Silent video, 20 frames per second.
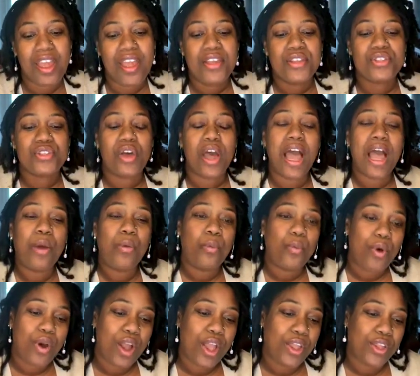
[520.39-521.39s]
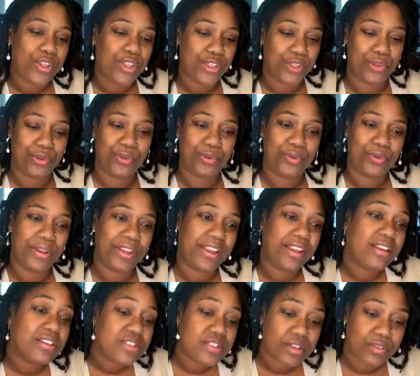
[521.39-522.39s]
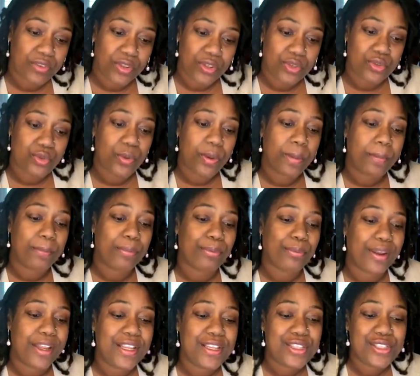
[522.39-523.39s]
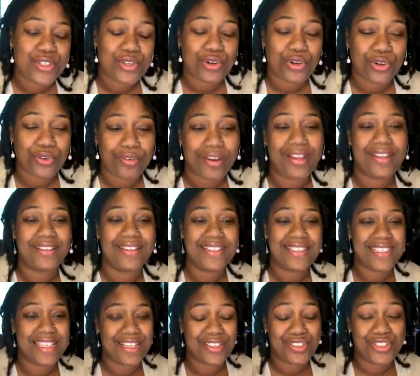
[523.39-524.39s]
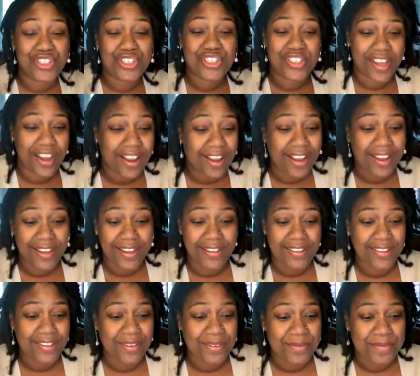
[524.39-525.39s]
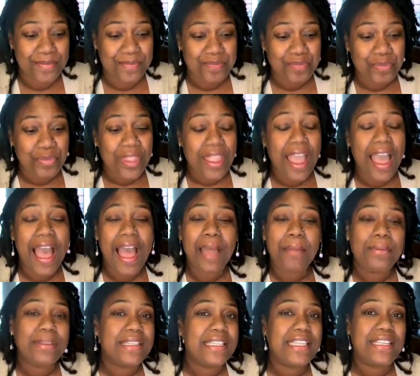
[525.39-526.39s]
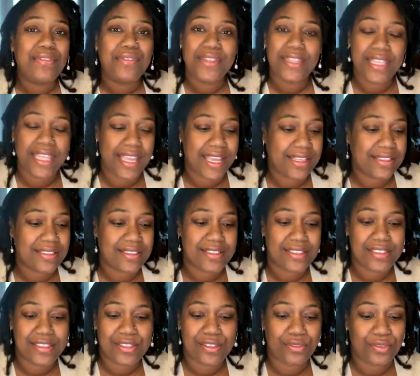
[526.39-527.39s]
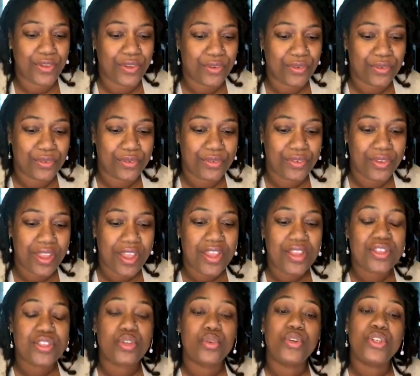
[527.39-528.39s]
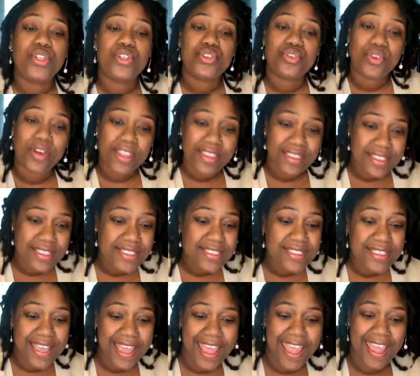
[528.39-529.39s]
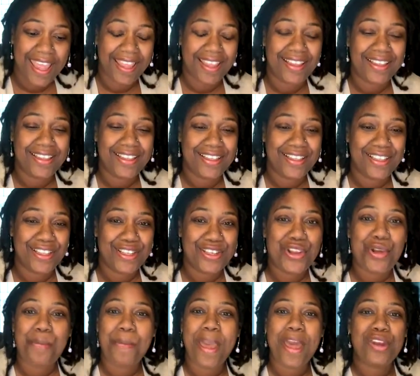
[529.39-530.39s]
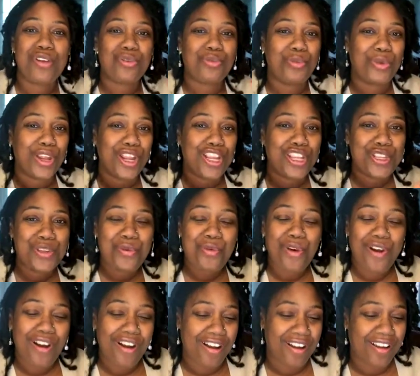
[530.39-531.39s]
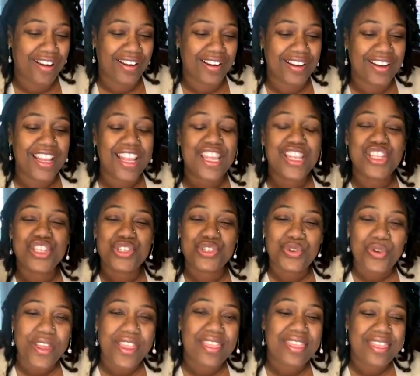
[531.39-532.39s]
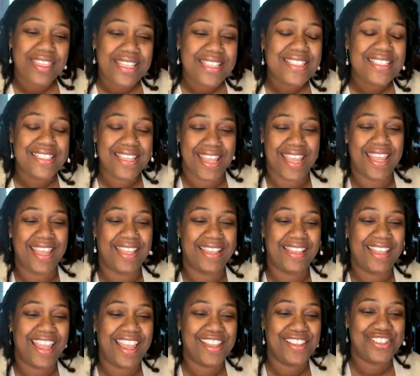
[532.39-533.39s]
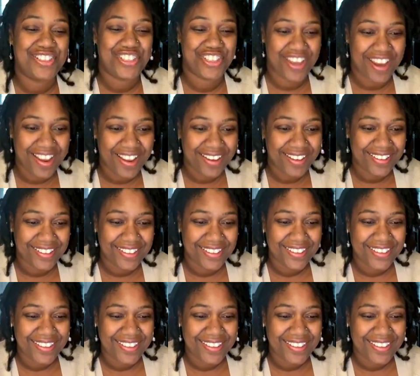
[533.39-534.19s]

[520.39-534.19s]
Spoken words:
So I want you, each of you, to embrace your greatness and shine. I believe in the excellence of you. So enjoy this day, no matter where you are. Enjoy this day and shine.